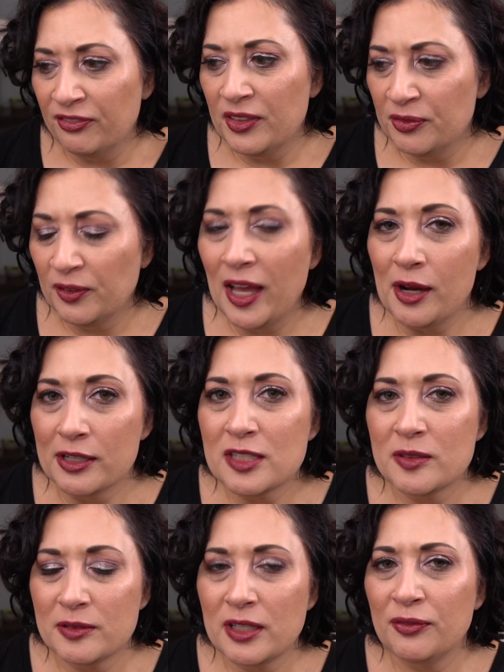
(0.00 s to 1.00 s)
flower
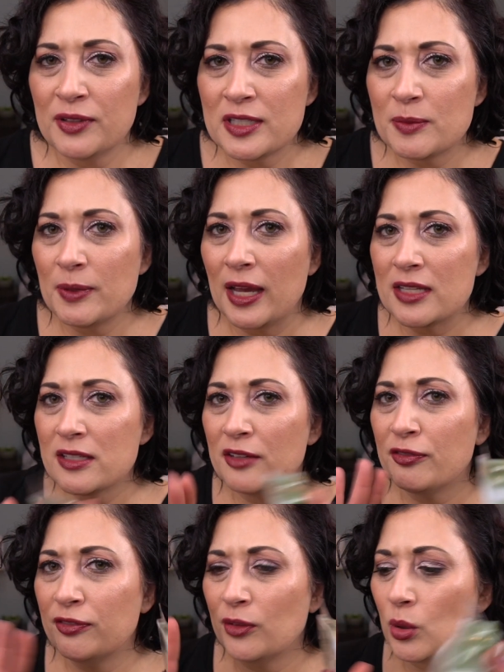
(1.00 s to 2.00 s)
definitely has a
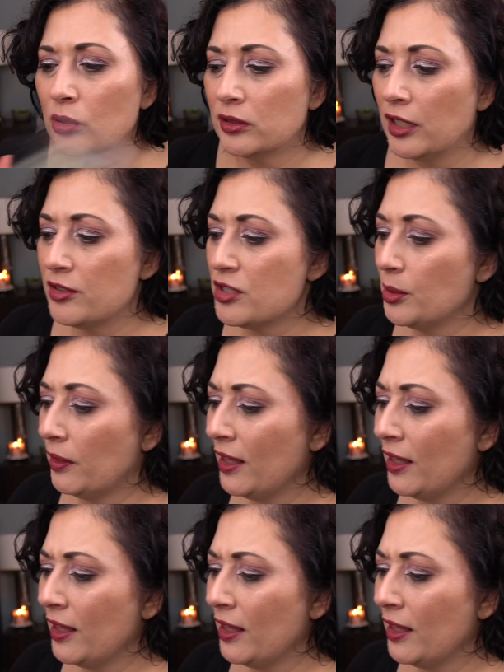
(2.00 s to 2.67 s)
floral note to it.